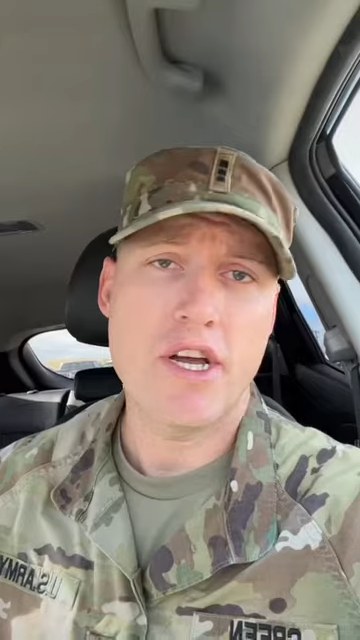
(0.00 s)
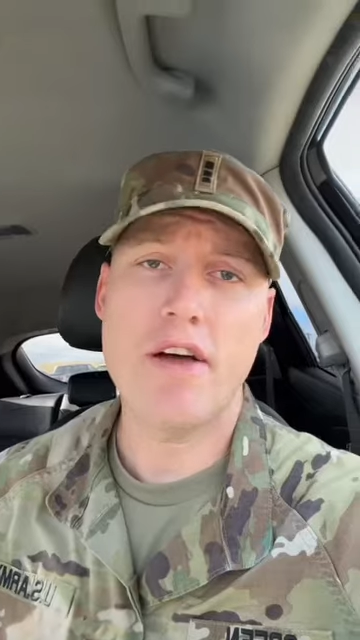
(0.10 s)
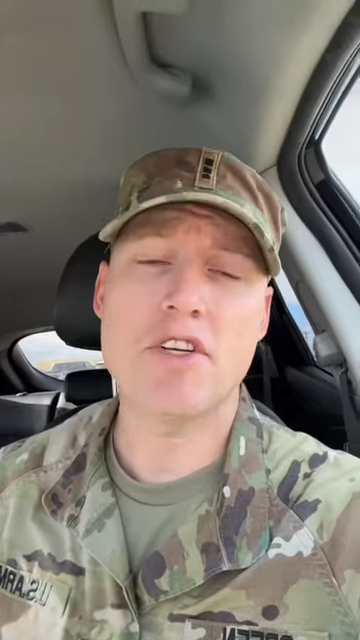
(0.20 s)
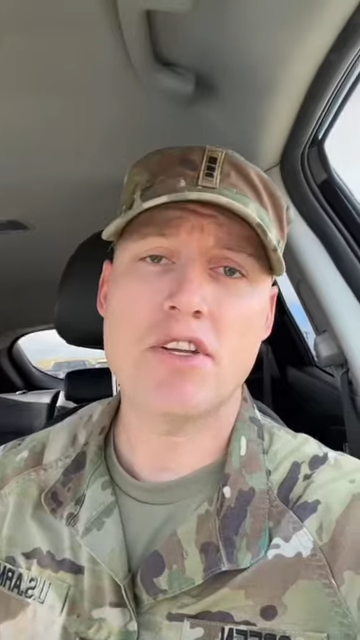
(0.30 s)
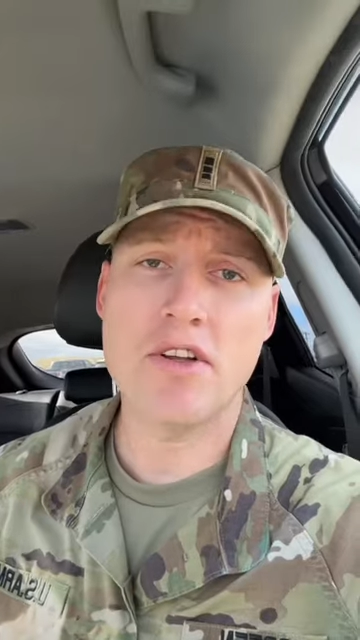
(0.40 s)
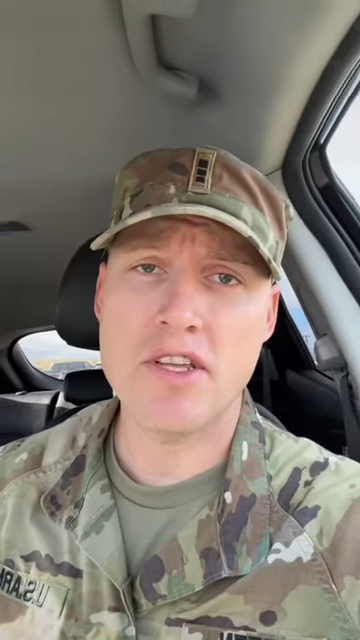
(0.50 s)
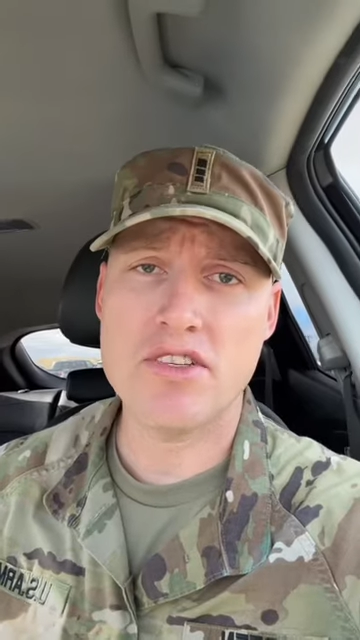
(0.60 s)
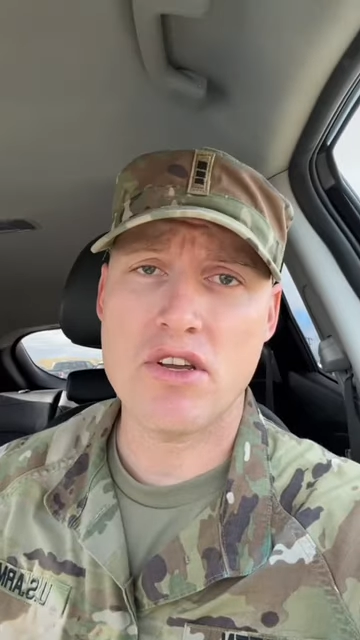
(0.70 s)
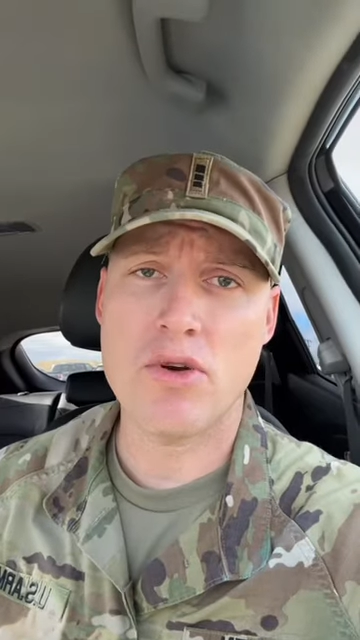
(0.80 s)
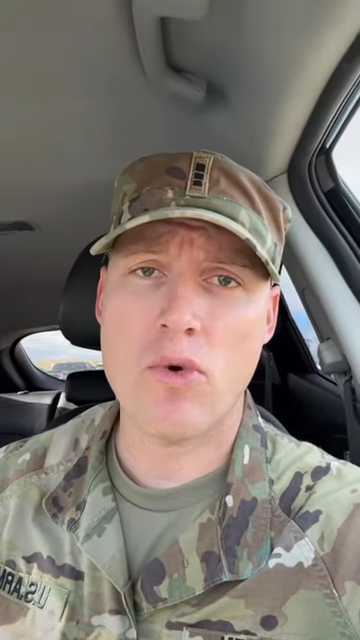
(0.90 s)
Haven't done
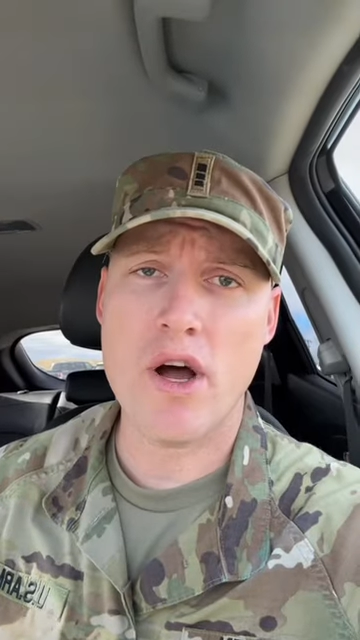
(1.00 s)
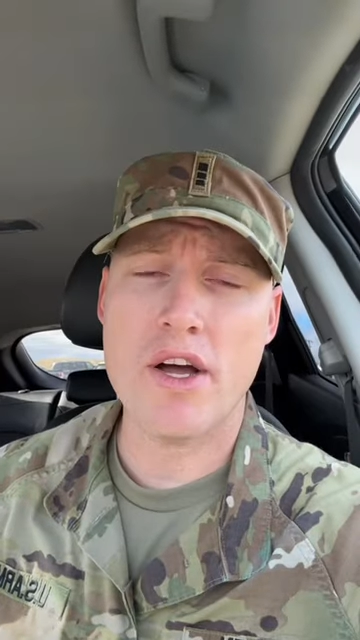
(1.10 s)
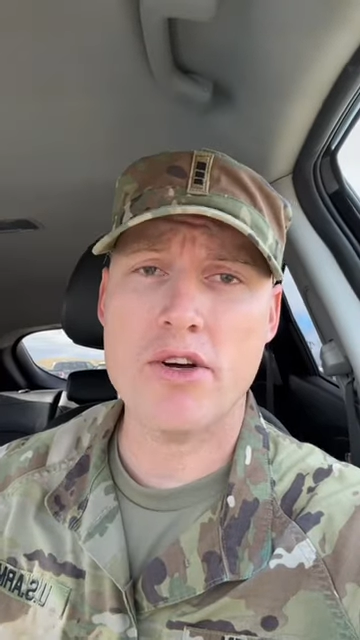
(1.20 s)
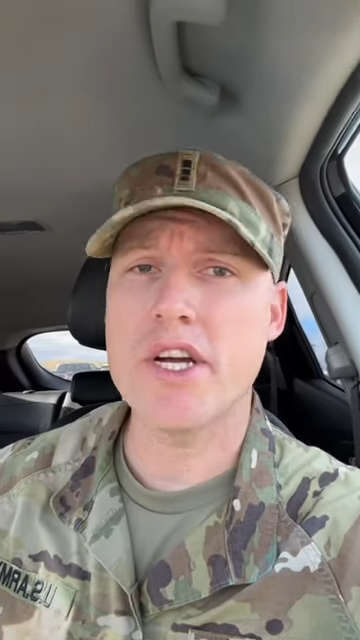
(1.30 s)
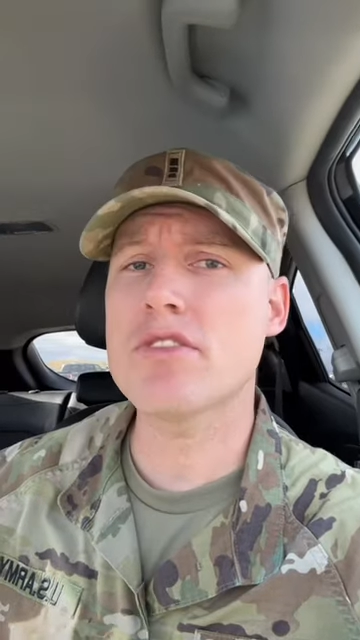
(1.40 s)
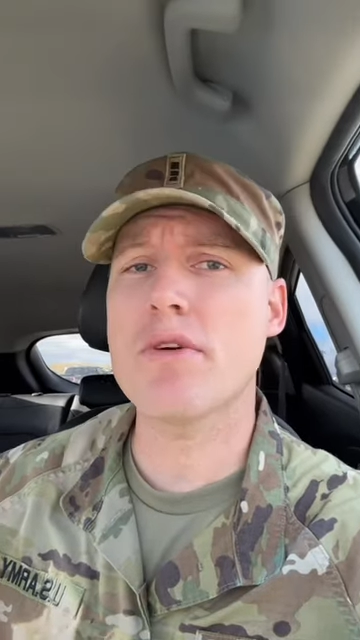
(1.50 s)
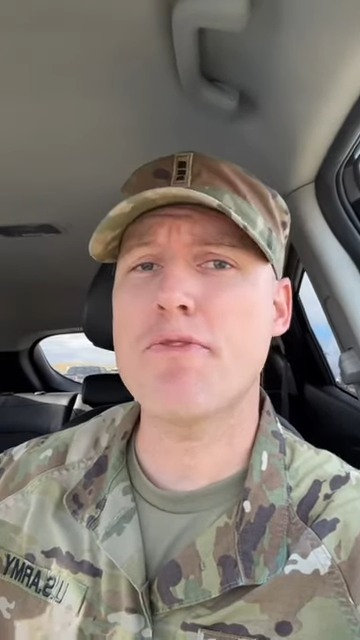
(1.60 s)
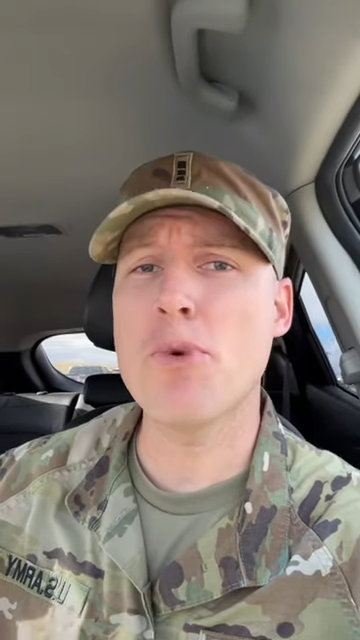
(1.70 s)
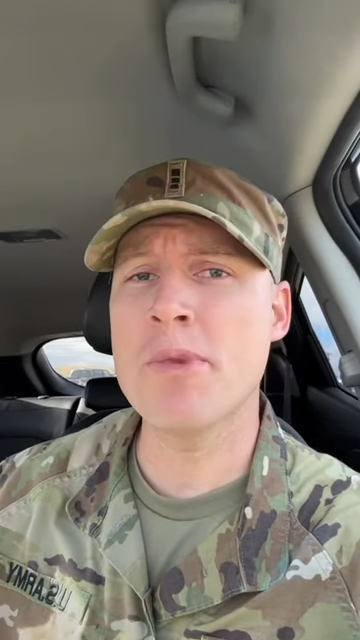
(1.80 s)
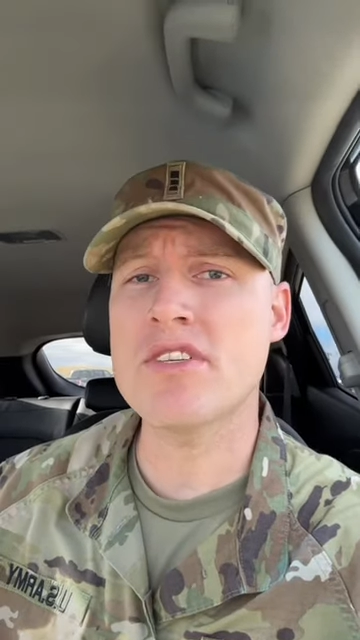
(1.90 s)
this in a while. Here's a
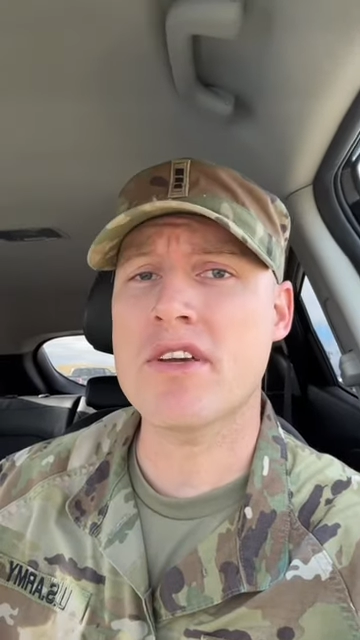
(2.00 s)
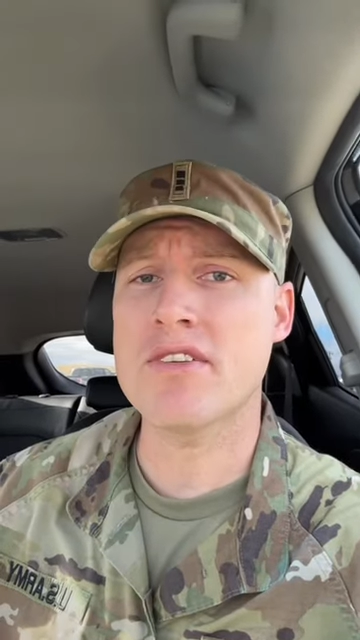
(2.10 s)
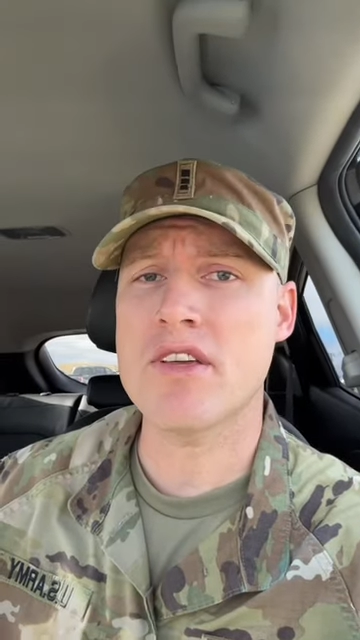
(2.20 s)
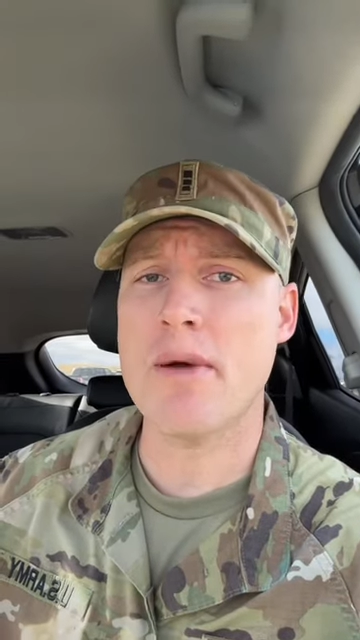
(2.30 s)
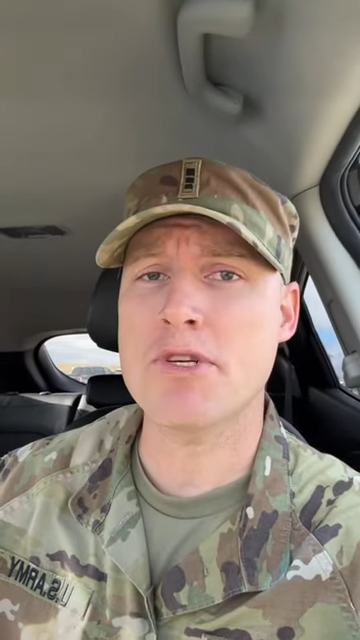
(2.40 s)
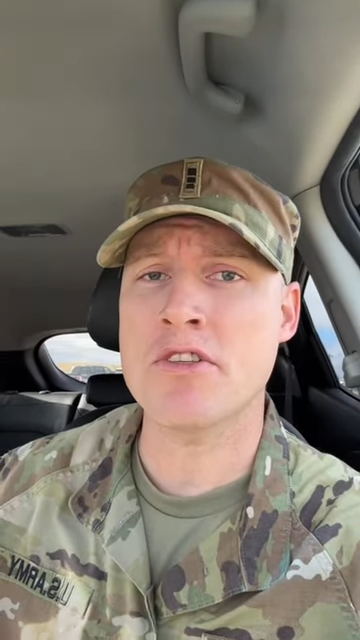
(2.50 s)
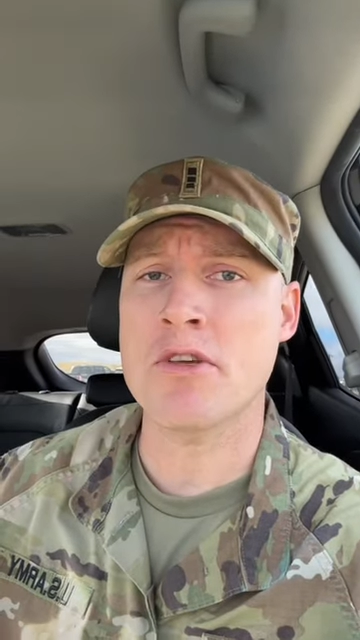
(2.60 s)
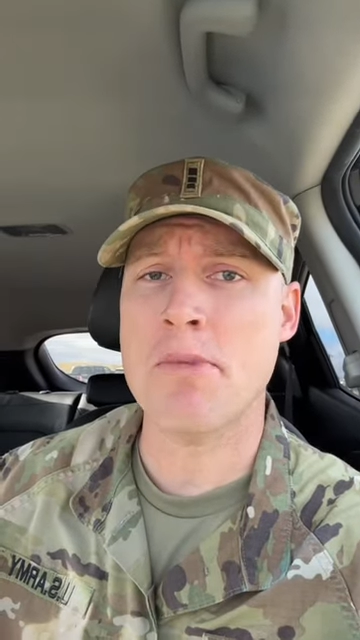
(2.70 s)
few misconceptions